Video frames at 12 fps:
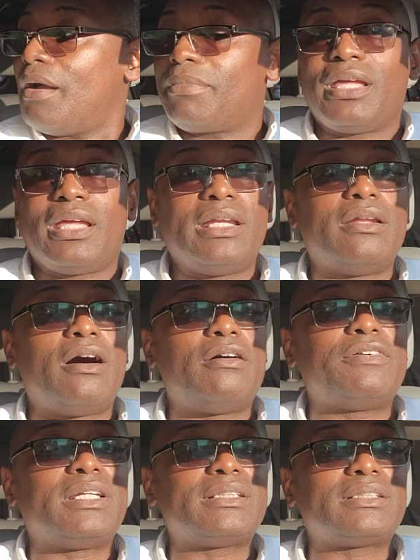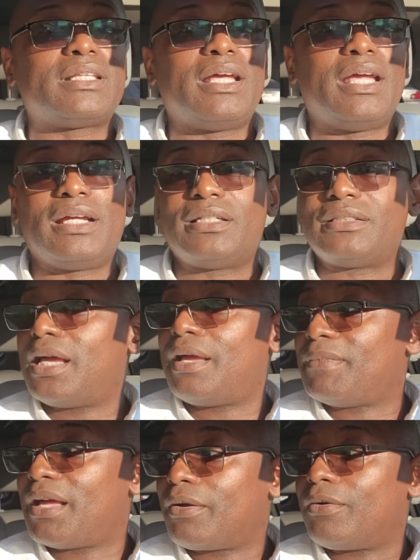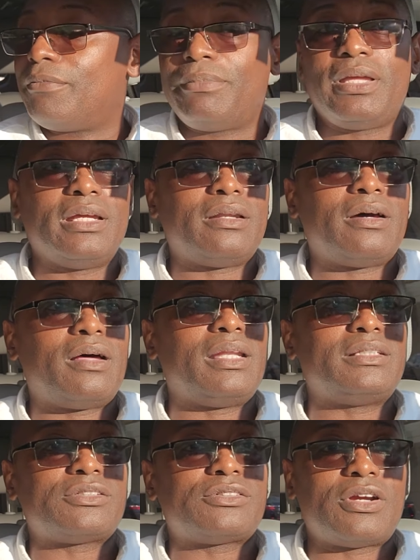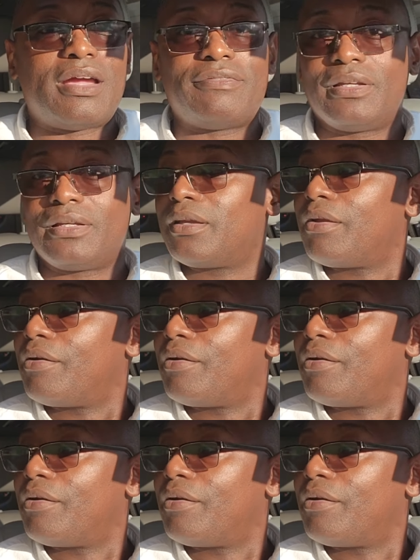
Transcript: I'm getting off of this thing because I'm not going to be in all this traffic.